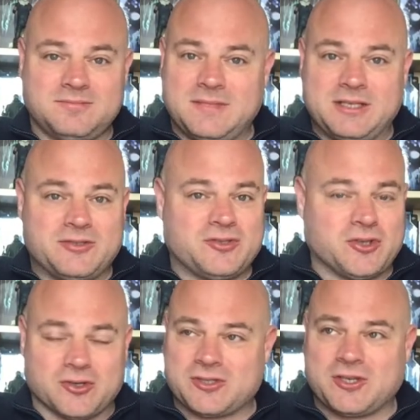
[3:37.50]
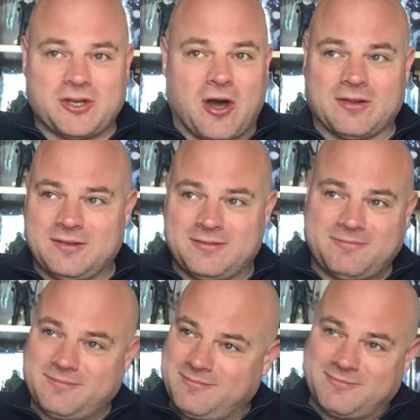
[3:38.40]
He's just got
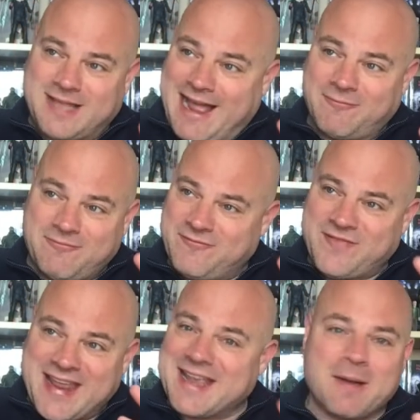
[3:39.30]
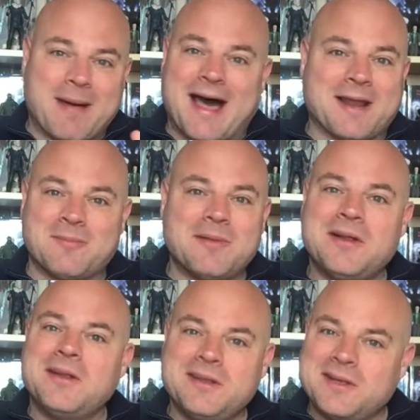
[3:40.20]
that thing about him.
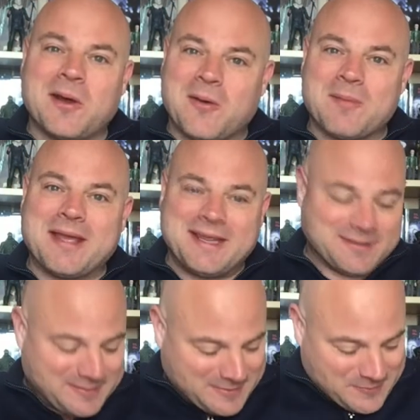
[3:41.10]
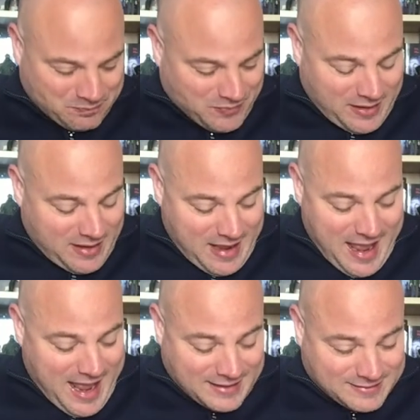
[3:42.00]
You know what I mean?
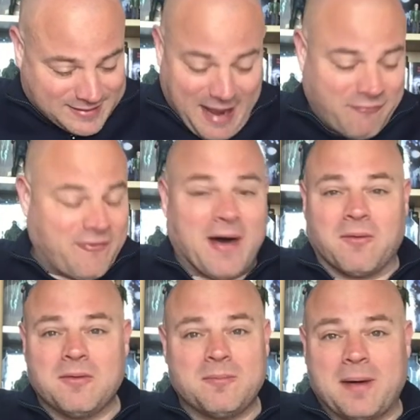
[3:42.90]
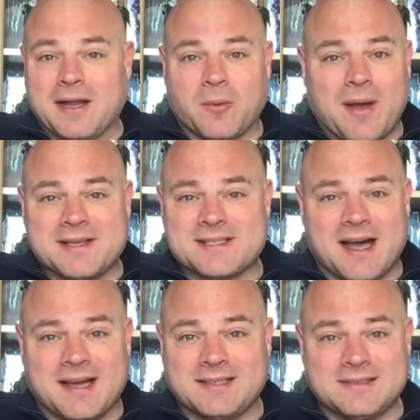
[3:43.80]
And that fell by the
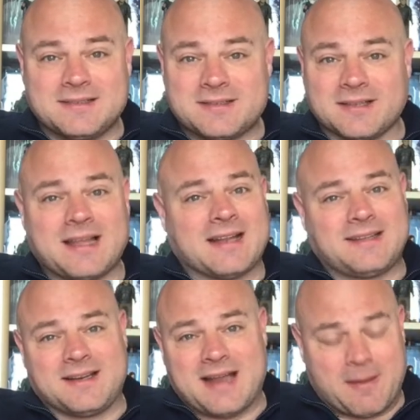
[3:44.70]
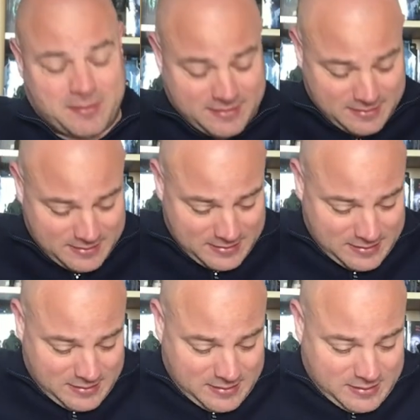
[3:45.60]
wayside. So that didn't happen.
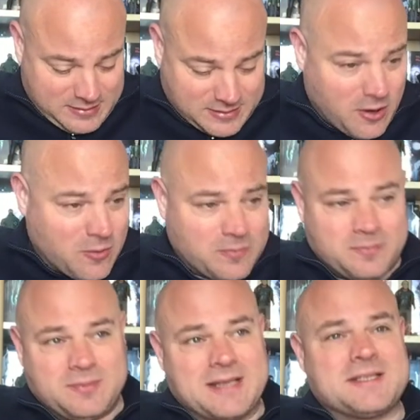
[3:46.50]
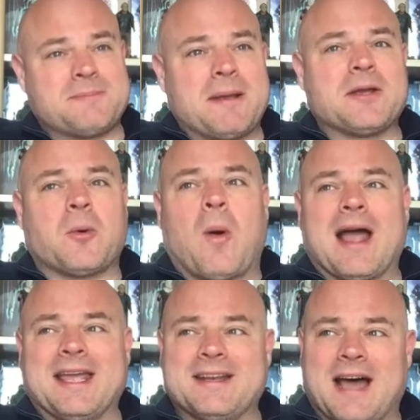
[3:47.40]
So this has been
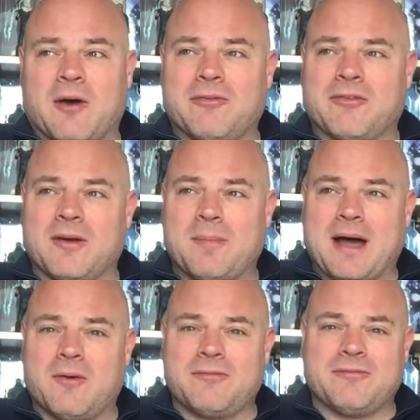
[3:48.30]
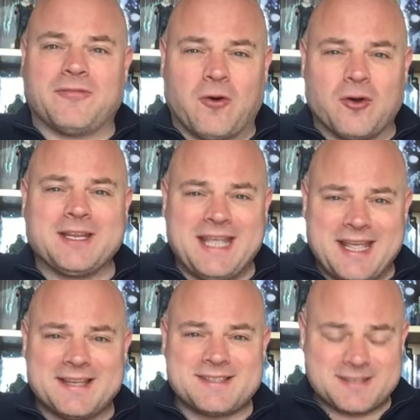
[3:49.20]
quiet now for about 4
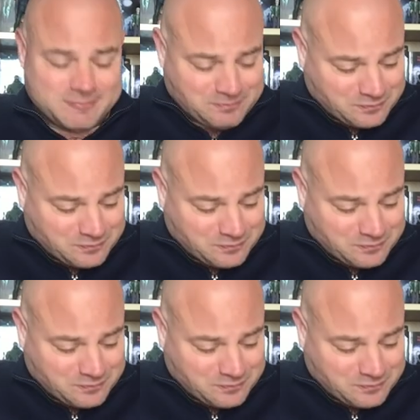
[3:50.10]
years.